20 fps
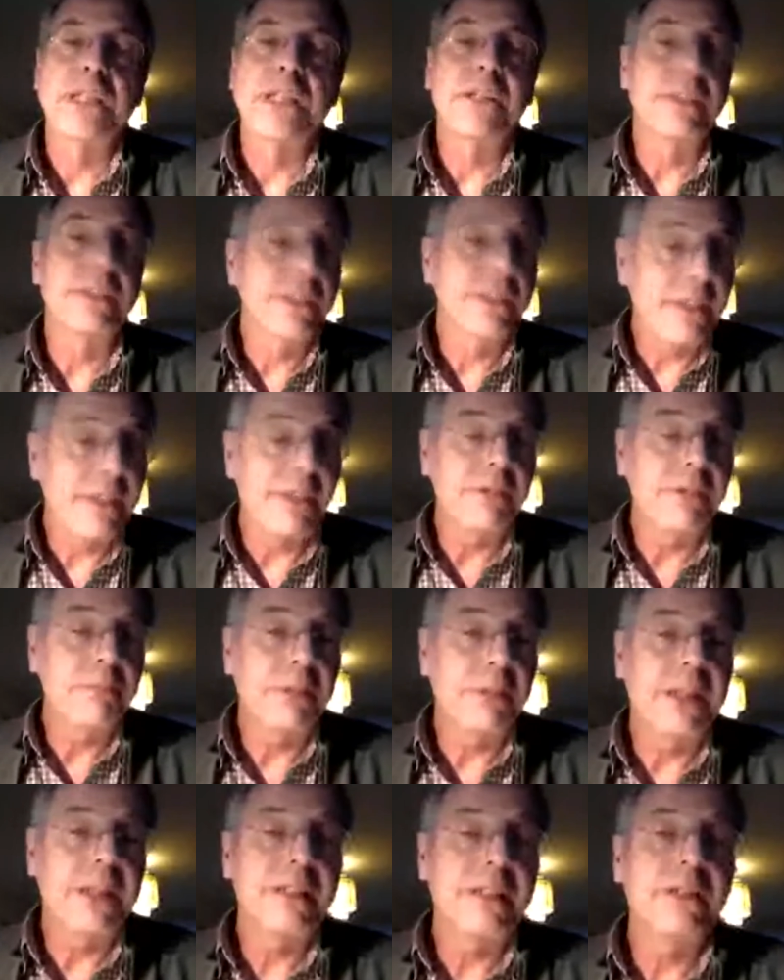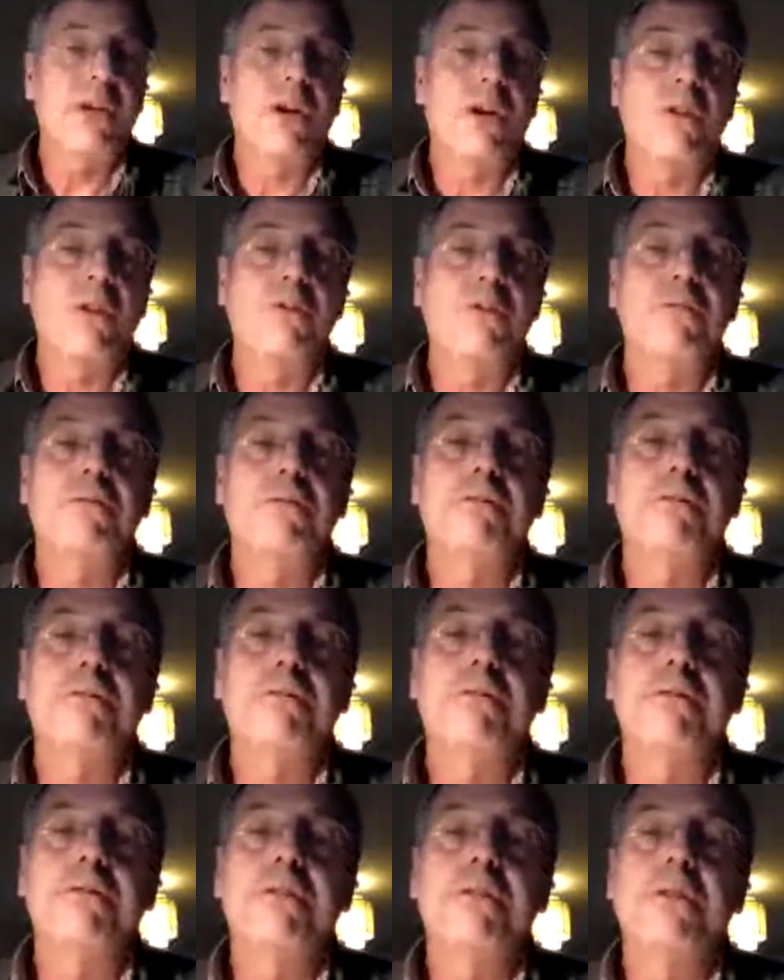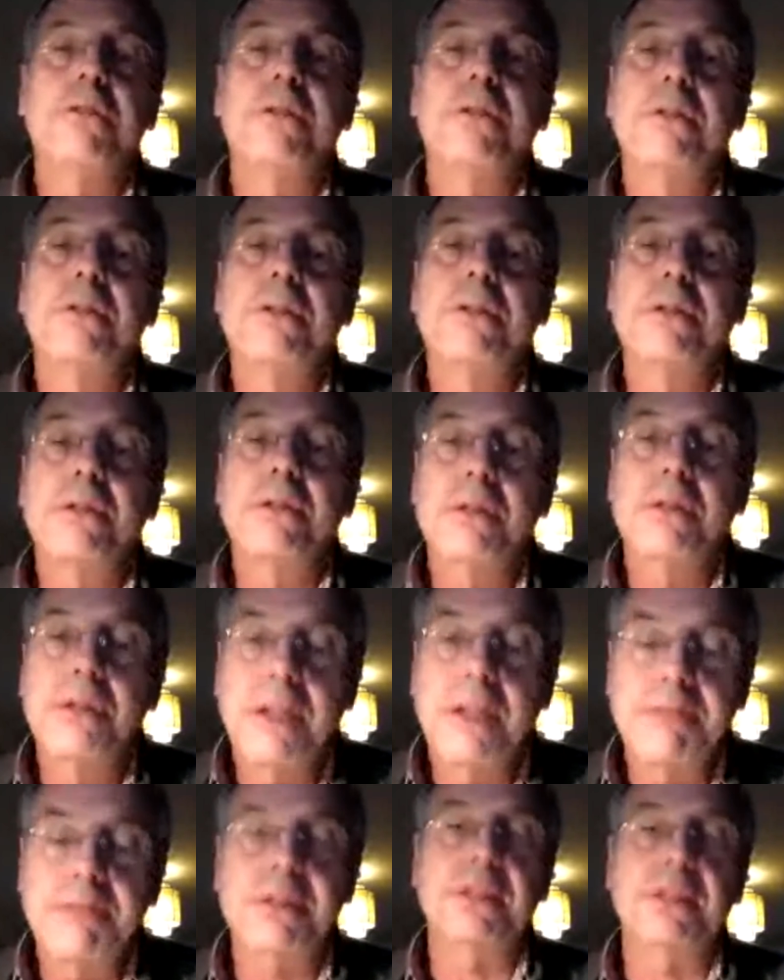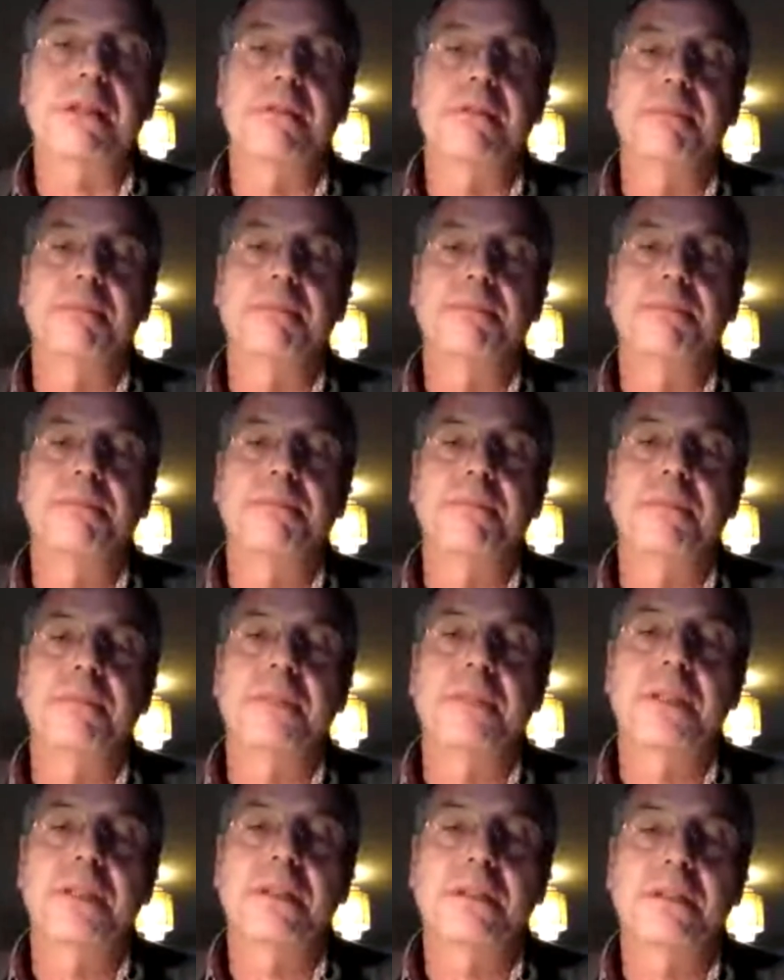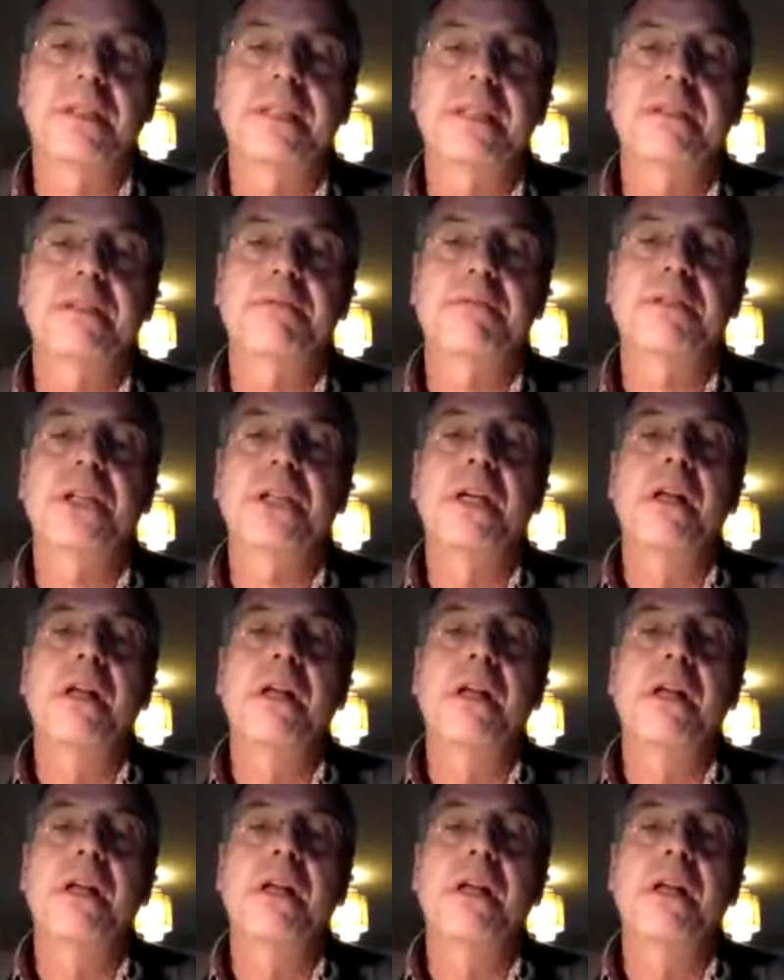southern part of Africa is dengue-free.